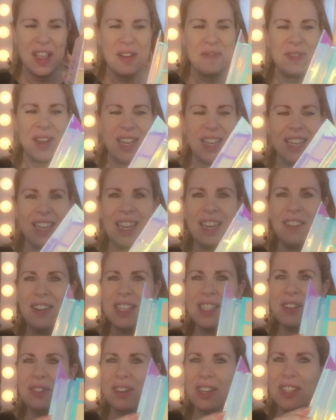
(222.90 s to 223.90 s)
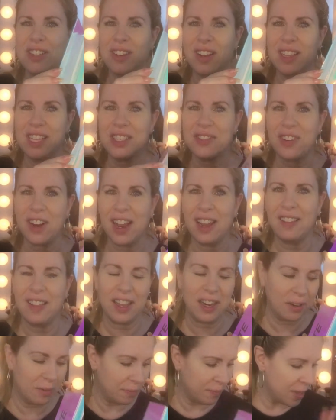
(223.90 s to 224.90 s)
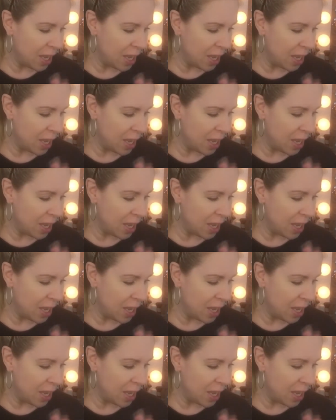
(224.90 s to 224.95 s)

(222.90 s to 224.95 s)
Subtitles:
But anyway, so we're going to try this for highlighter.